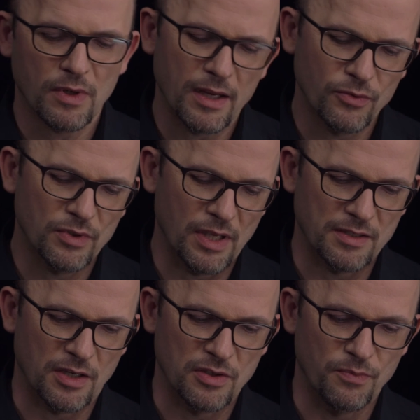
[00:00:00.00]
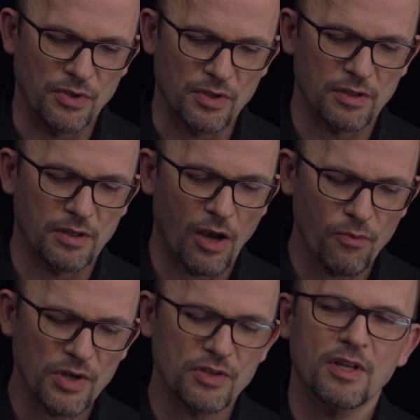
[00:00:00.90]
I would like to take such a picture,
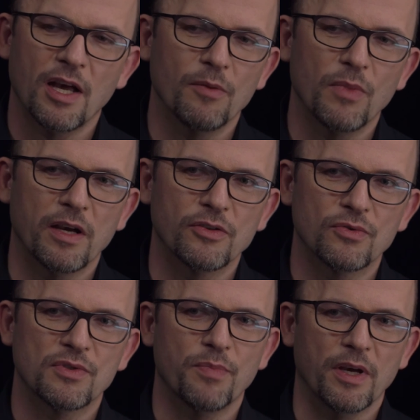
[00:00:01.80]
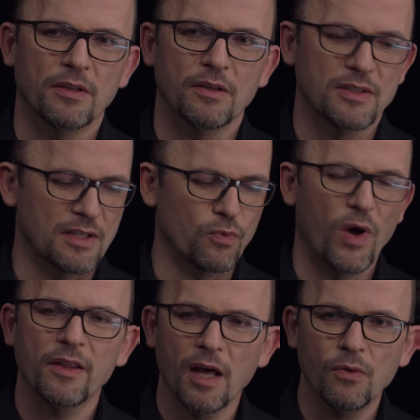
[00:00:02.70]
how much time I should spend? Is
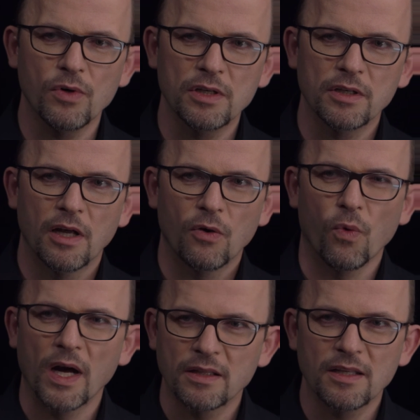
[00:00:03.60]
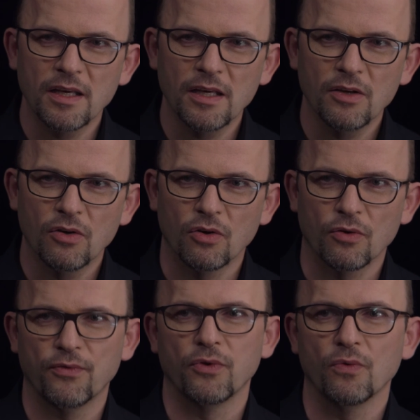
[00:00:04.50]
it one hour, one day,
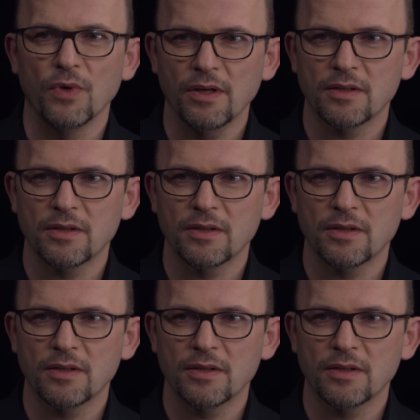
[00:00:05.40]
or few